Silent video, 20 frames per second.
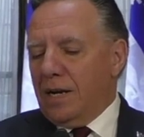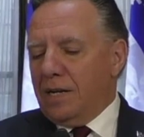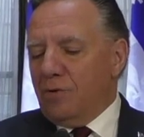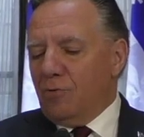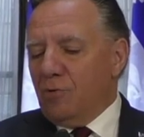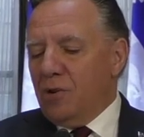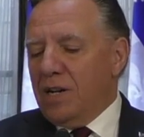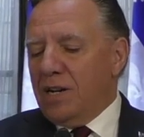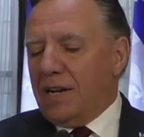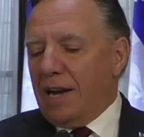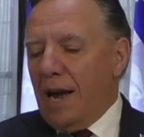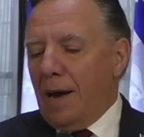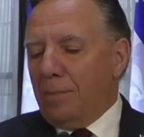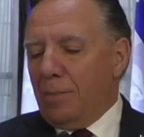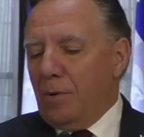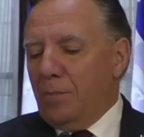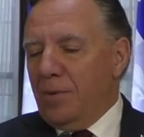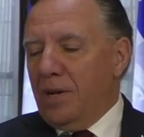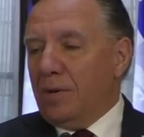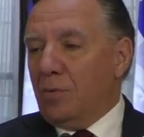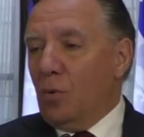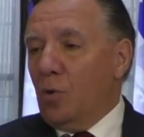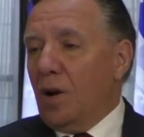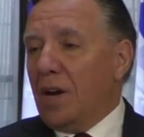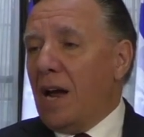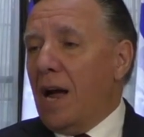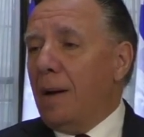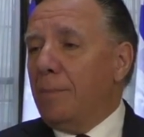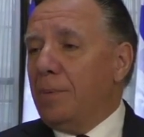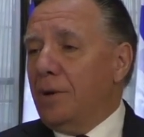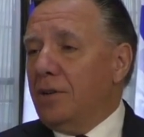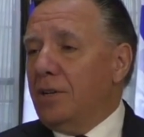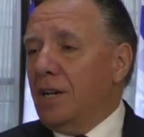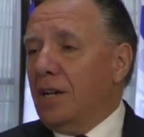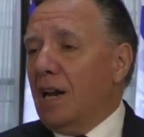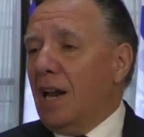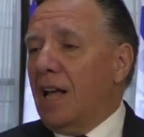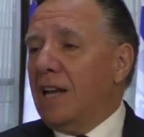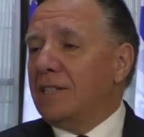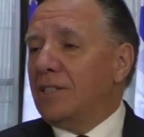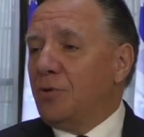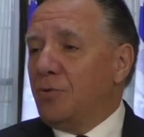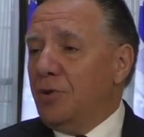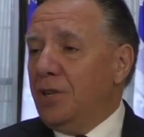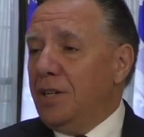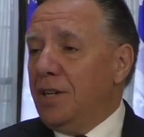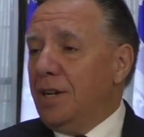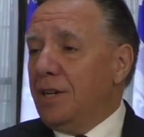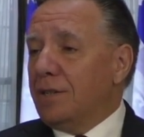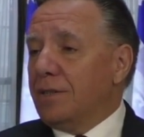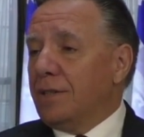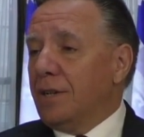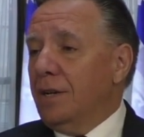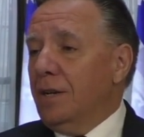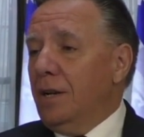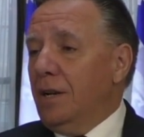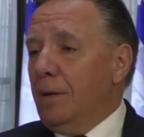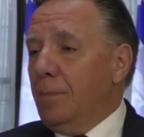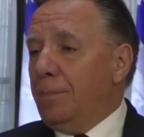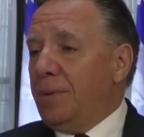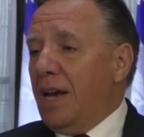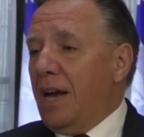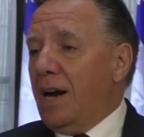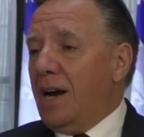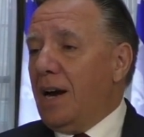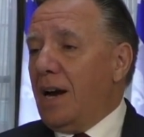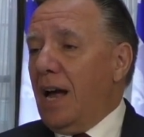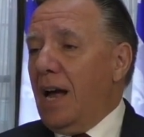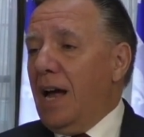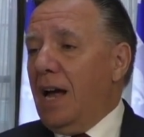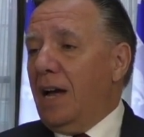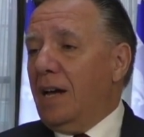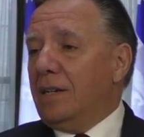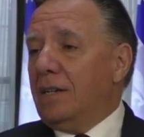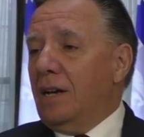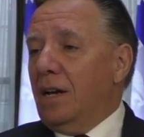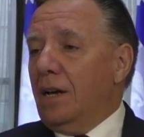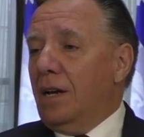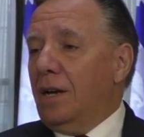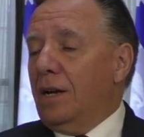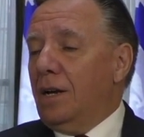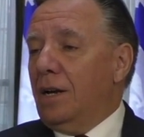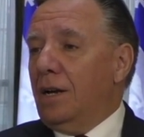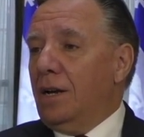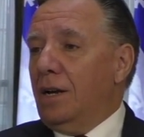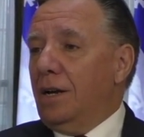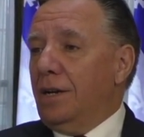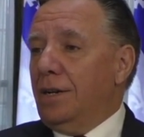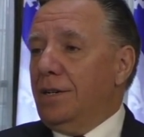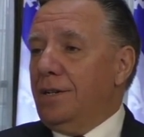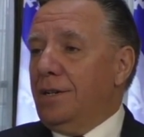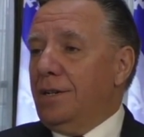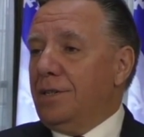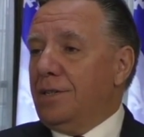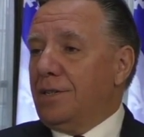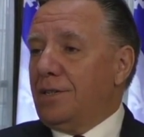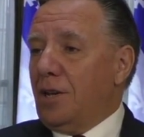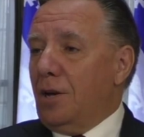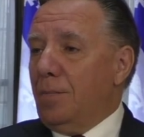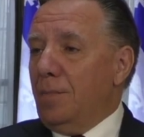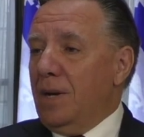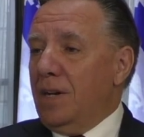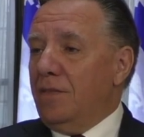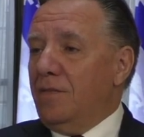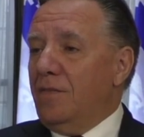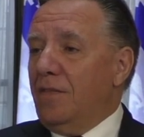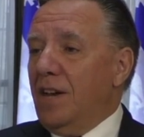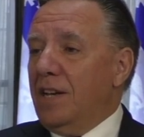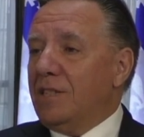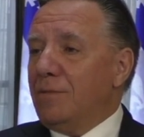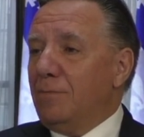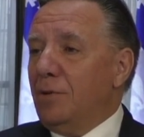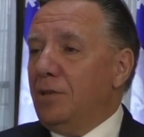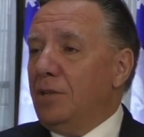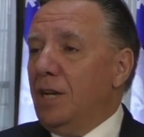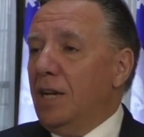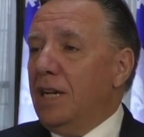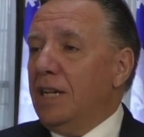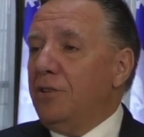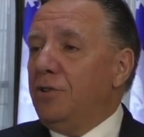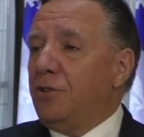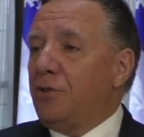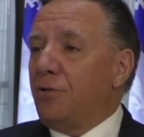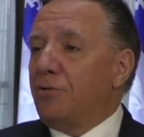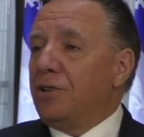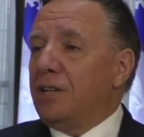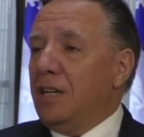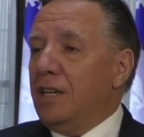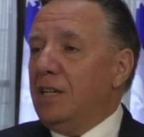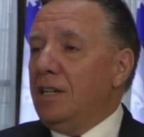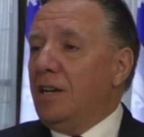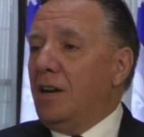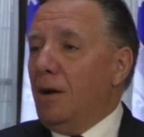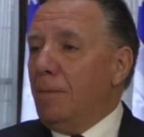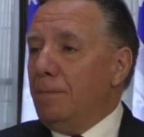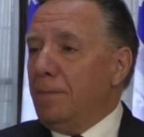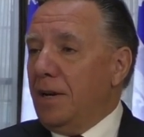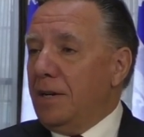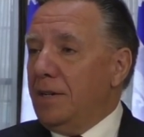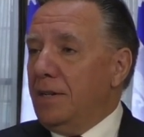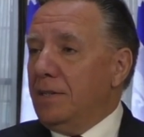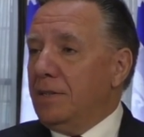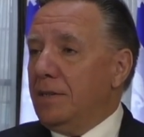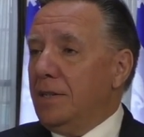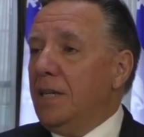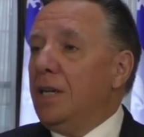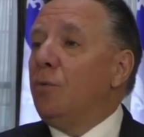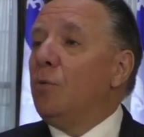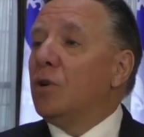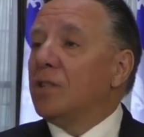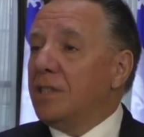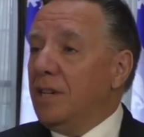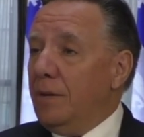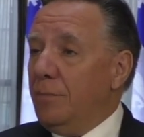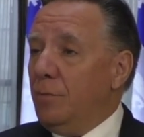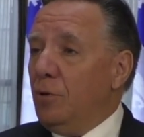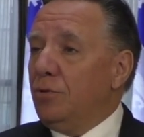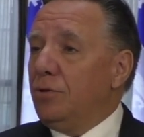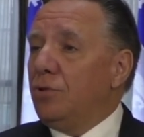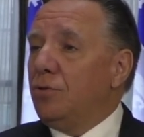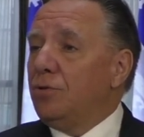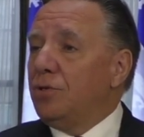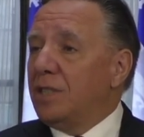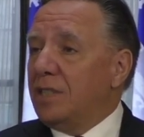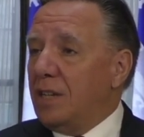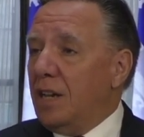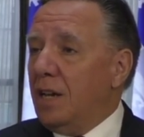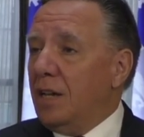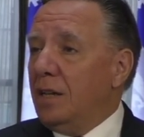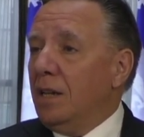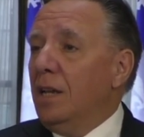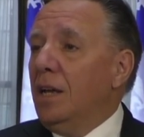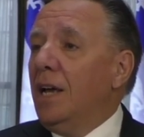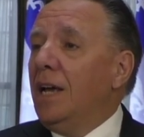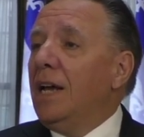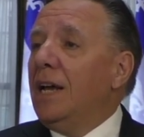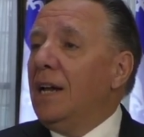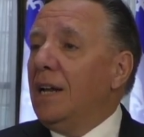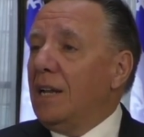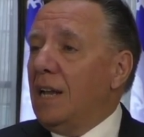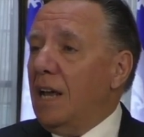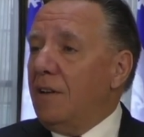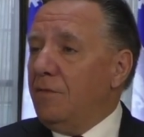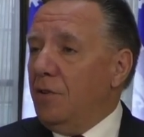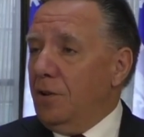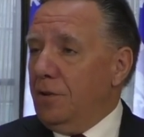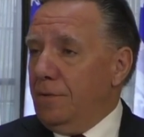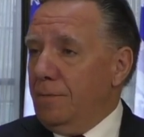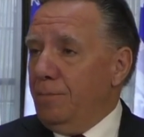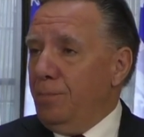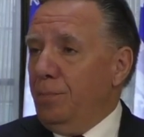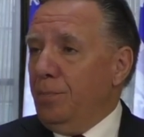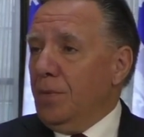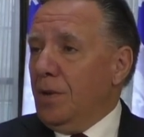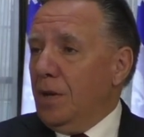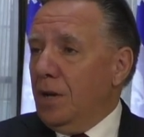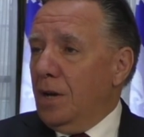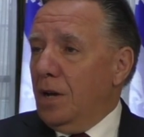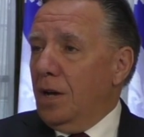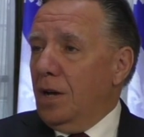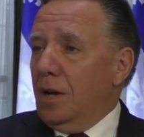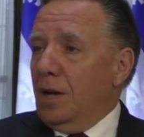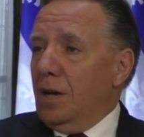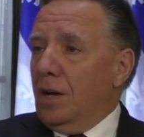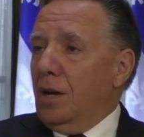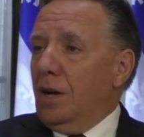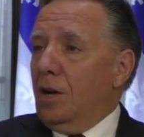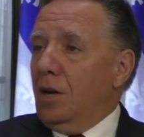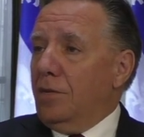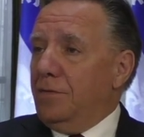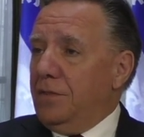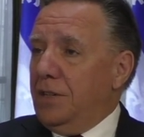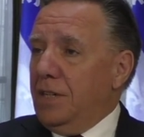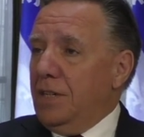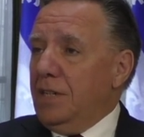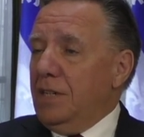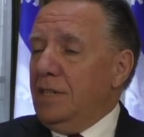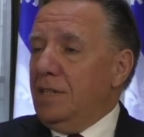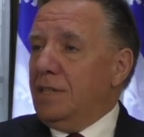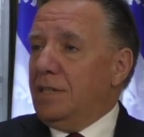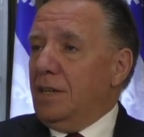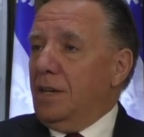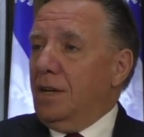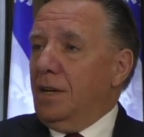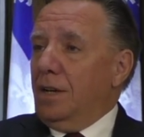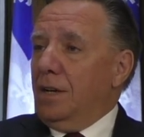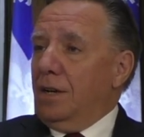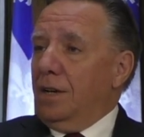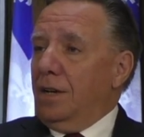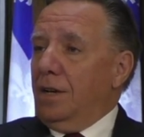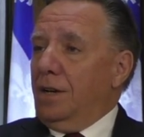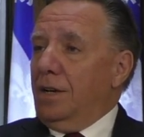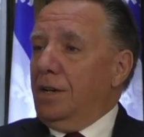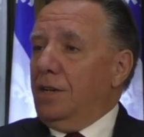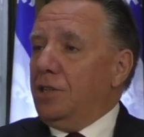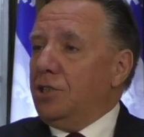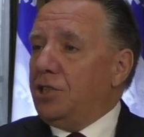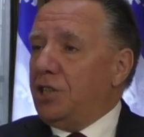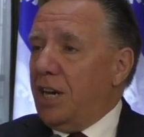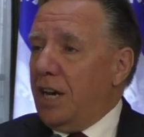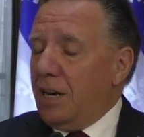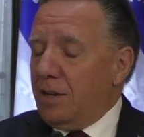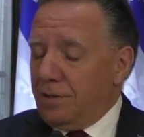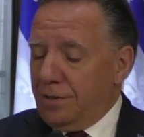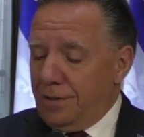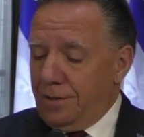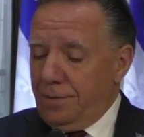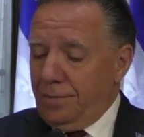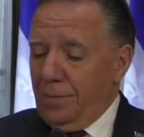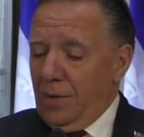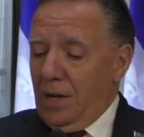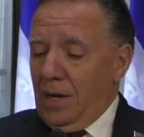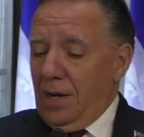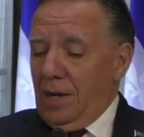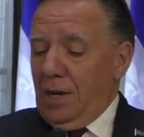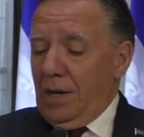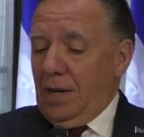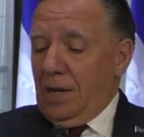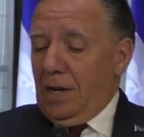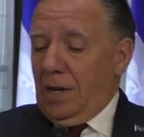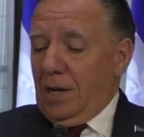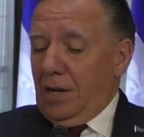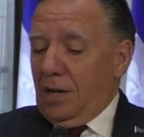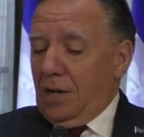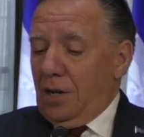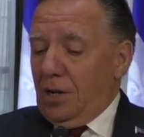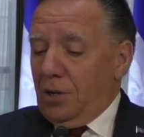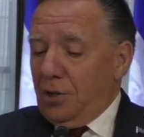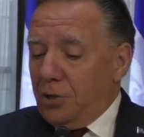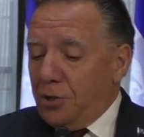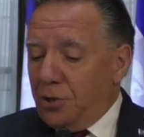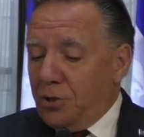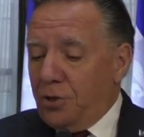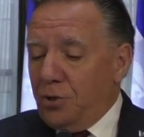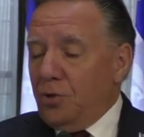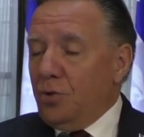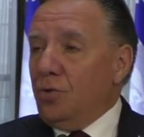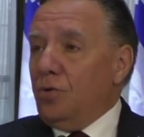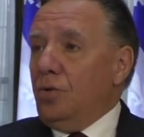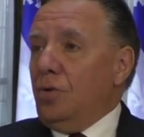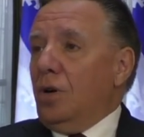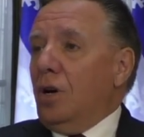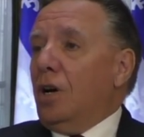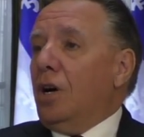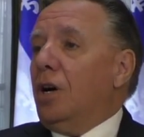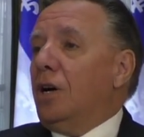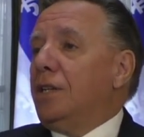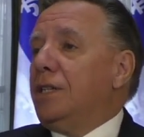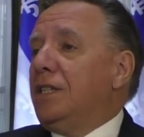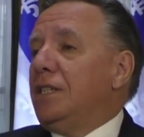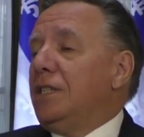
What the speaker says: recap a bit what happened in the last 3 years. Pierre had some investment in 13 companies. He was able to sell 11 of these shares. Two of these